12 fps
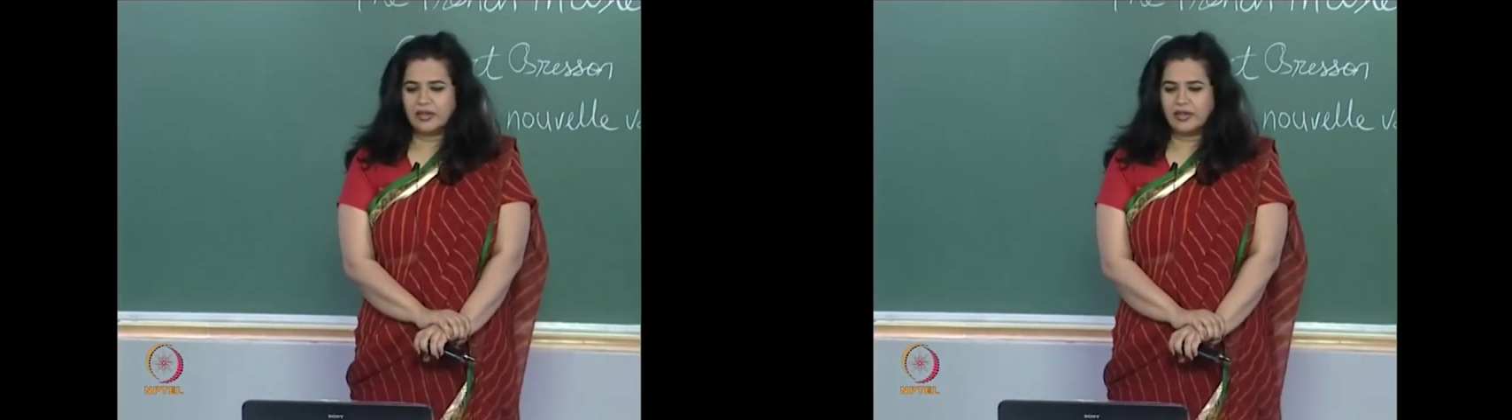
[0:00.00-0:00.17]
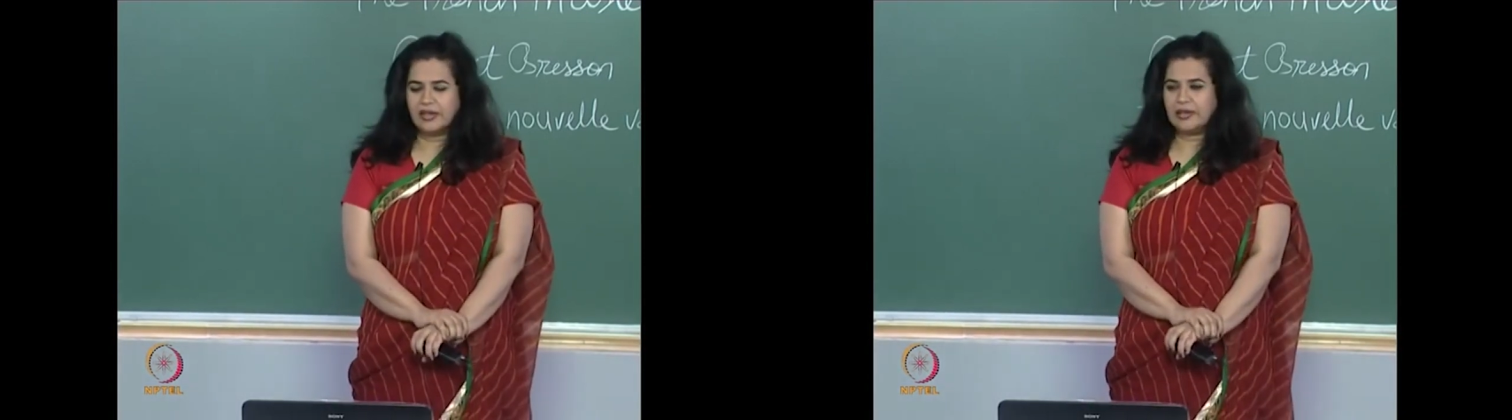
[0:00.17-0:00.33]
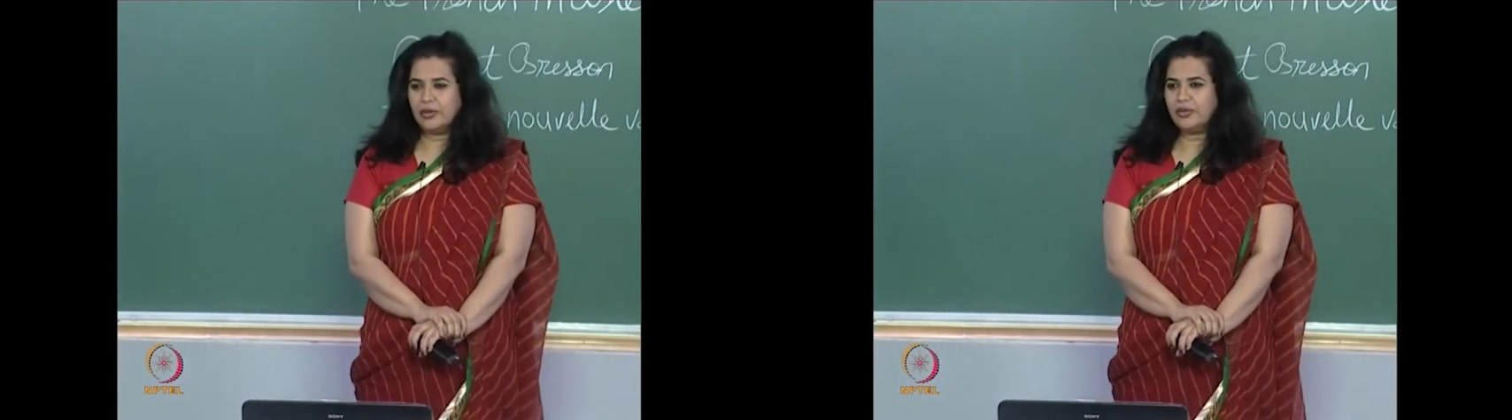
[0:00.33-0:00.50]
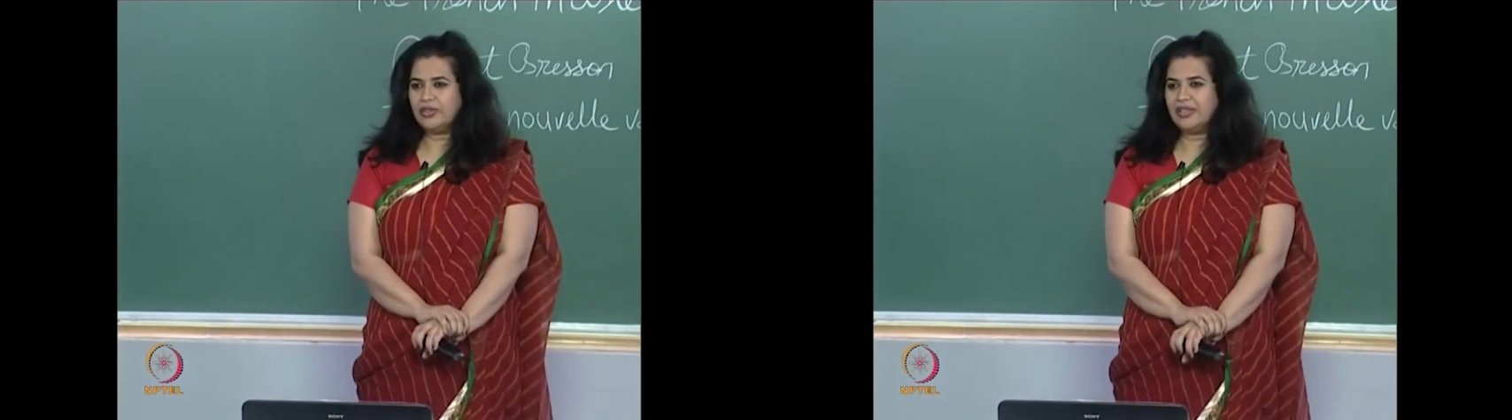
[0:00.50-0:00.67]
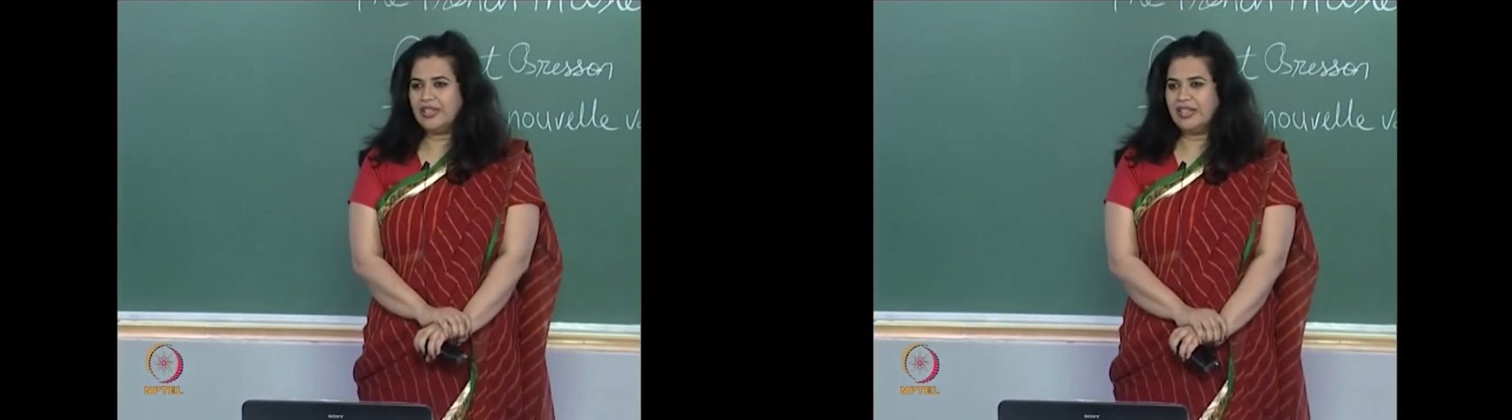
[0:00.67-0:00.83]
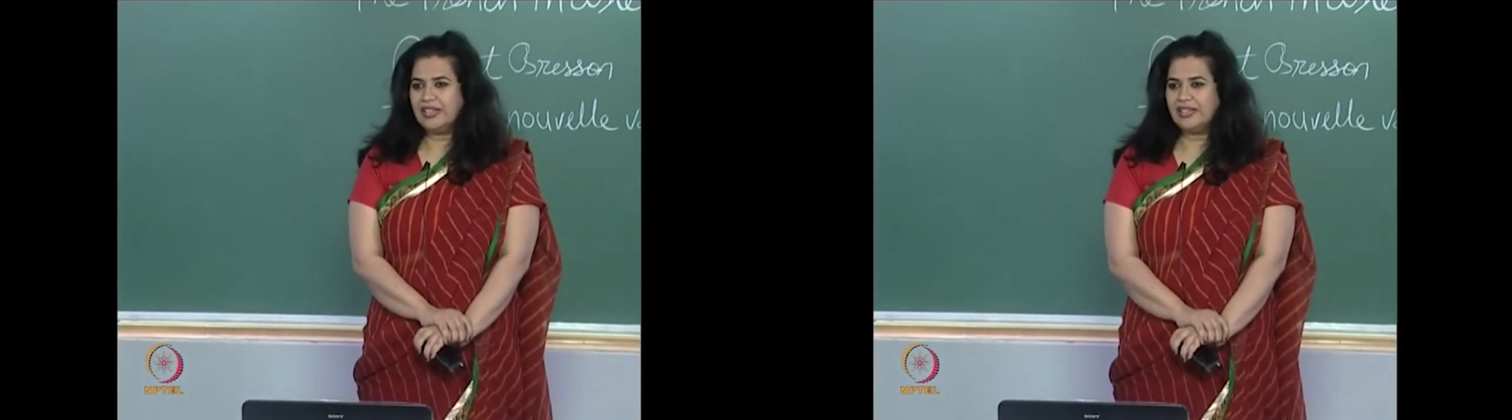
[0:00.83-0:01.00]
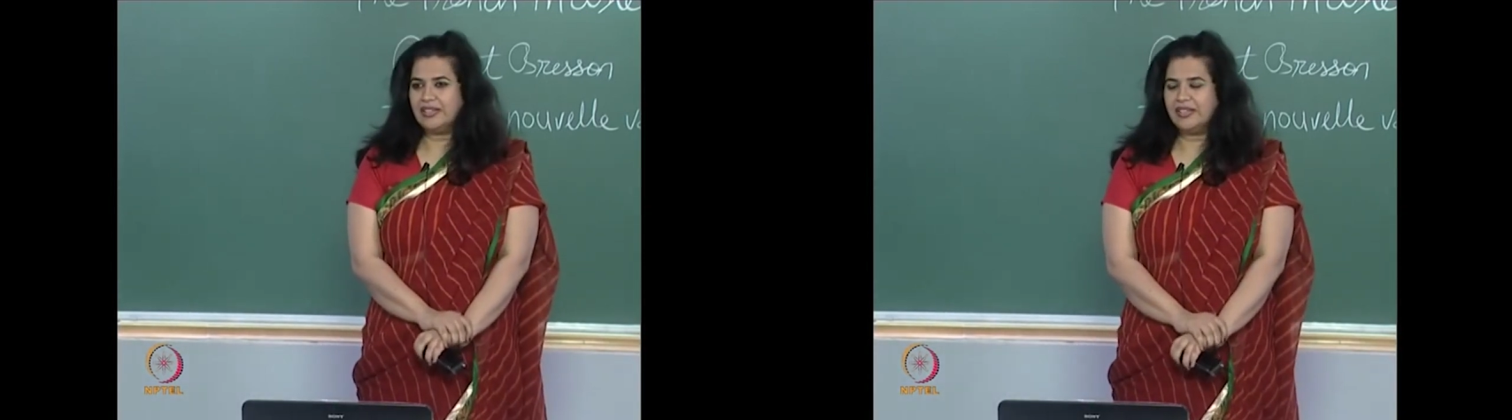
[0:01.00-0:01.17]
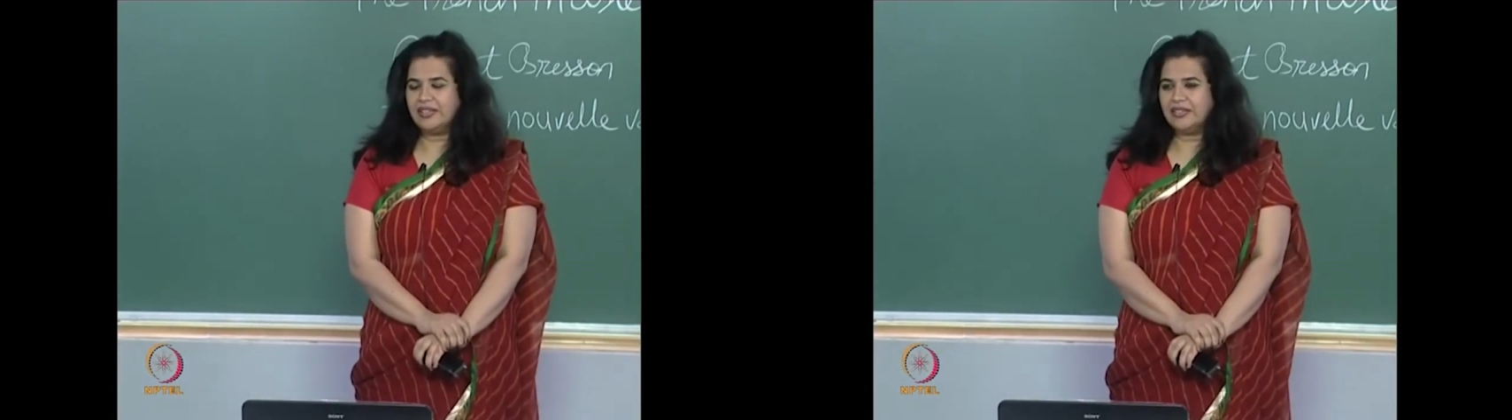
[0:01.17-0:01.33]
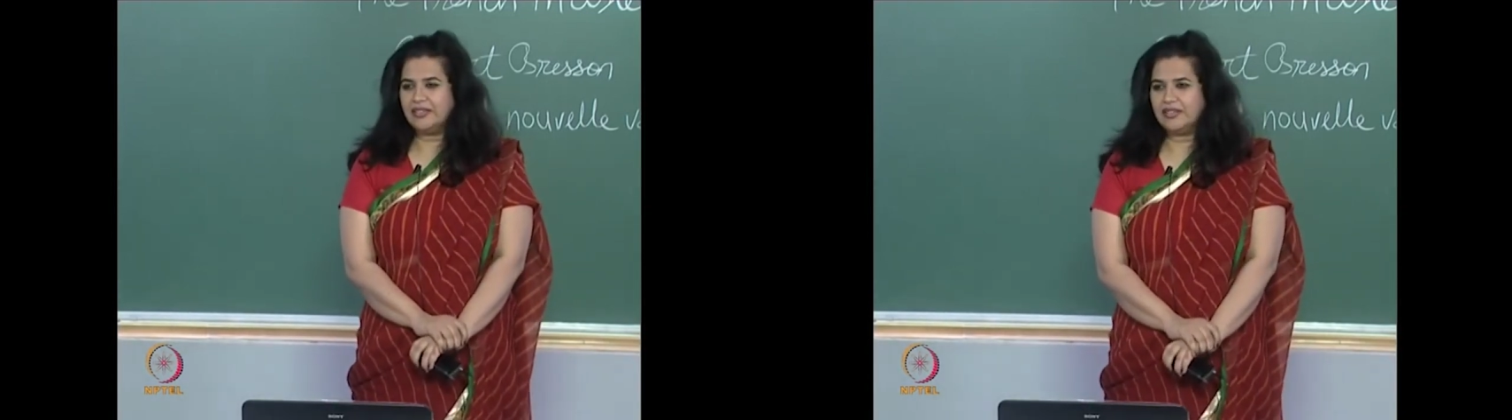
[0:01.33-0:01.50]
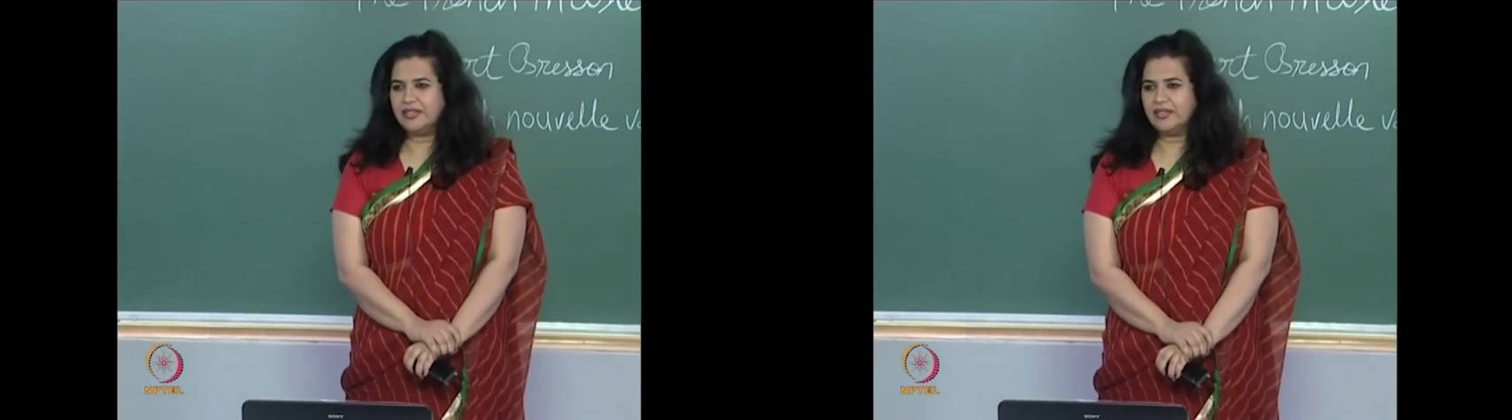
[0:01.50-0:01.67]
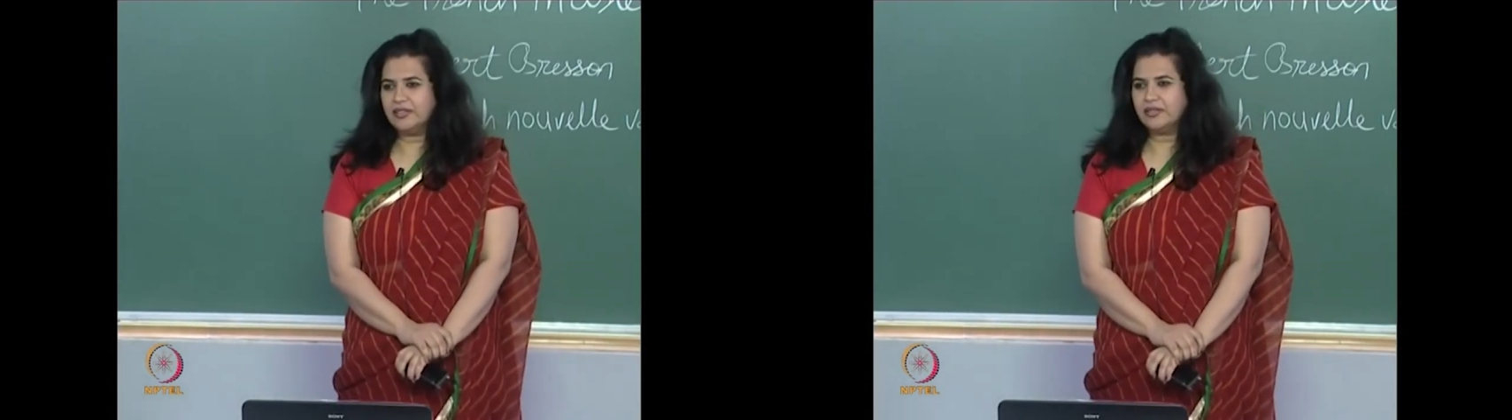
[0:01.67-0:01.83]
A lonely, alienated